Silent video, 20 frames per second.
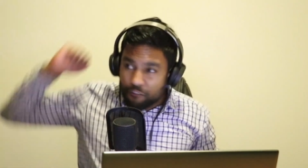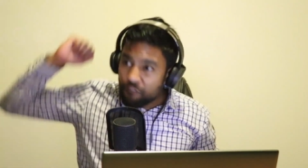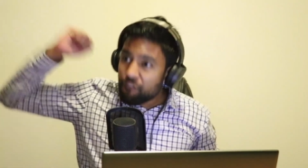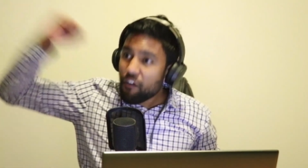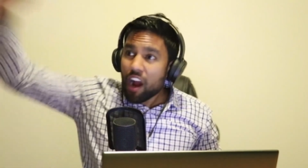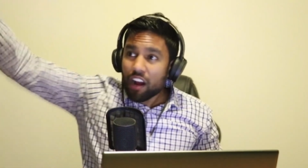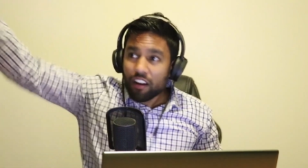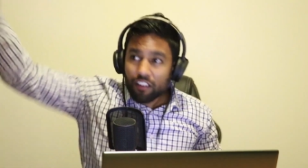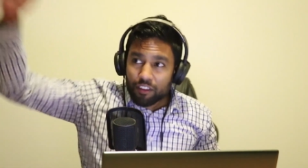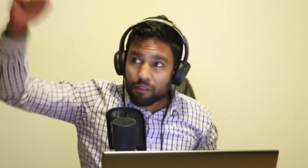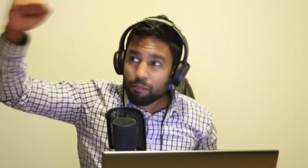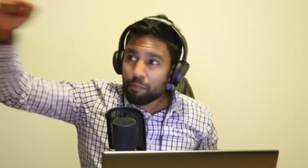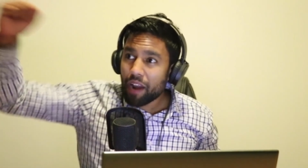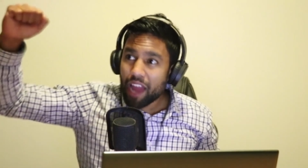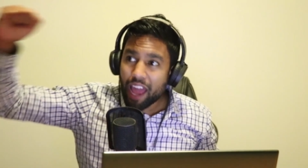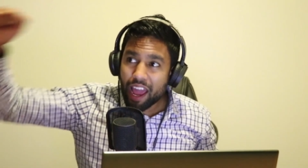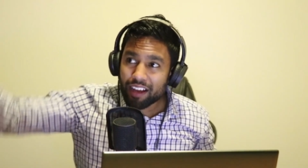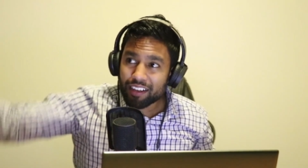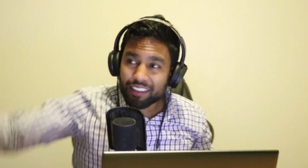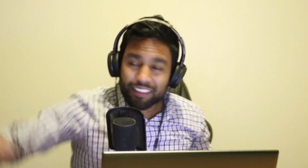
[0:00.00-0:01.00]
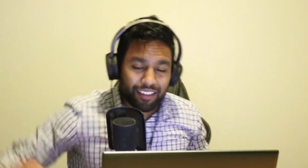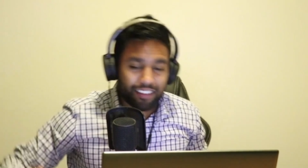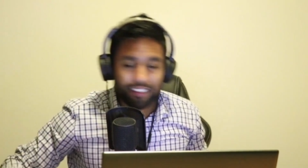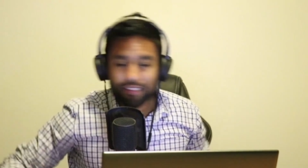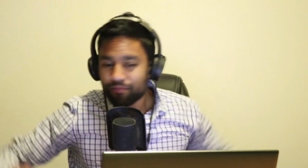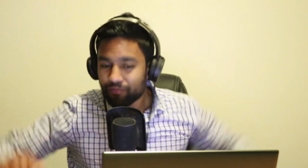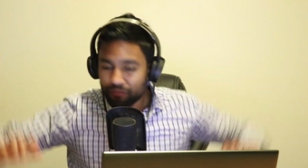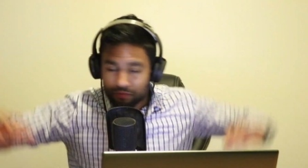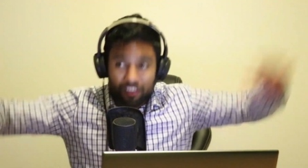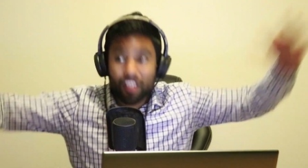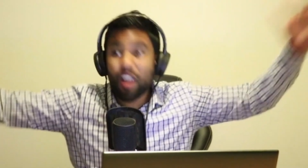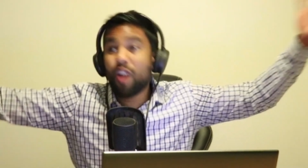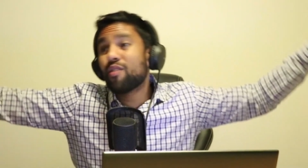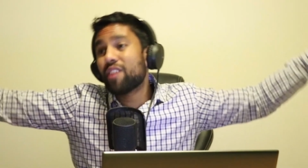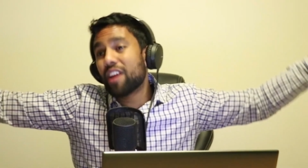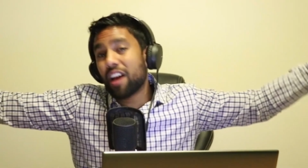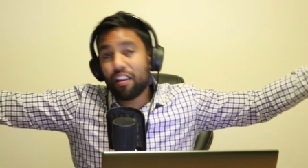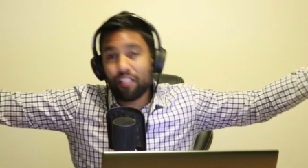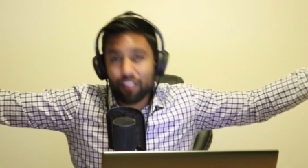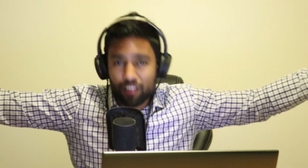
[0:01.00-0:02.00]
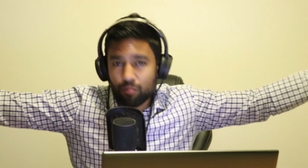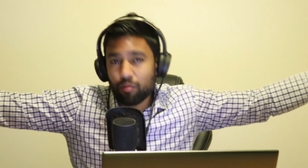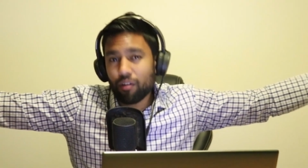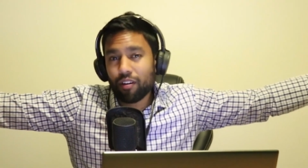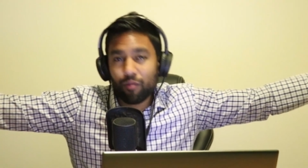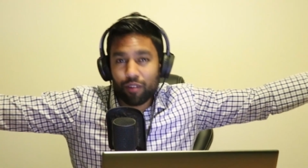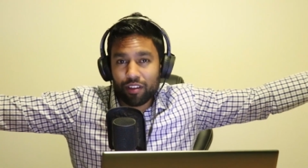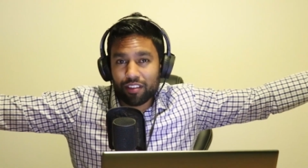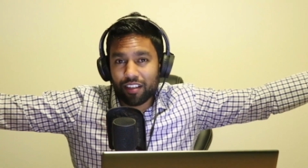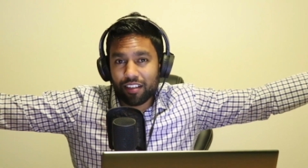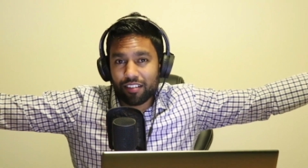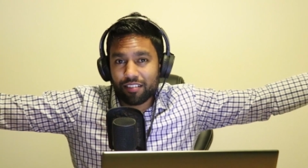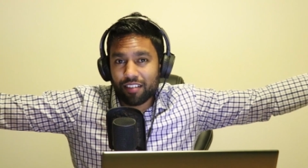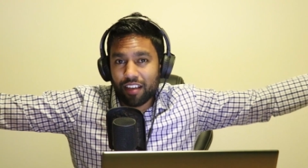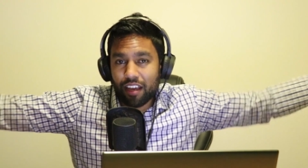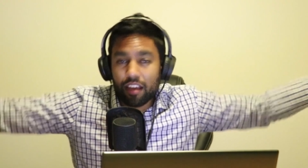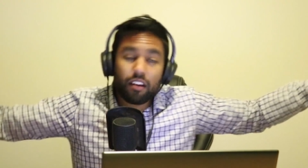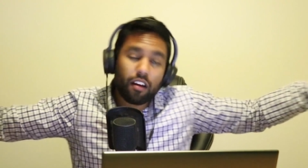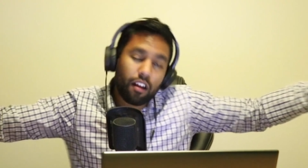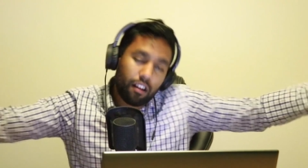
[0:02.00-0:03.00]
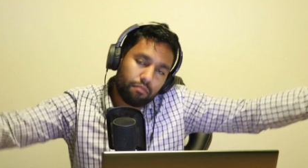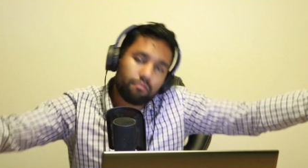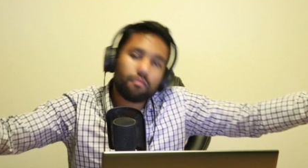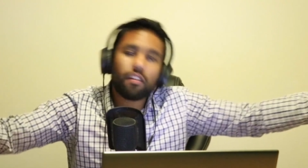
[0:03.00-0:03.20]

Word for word: Fuck the blacks. No doubt that's probably what they say.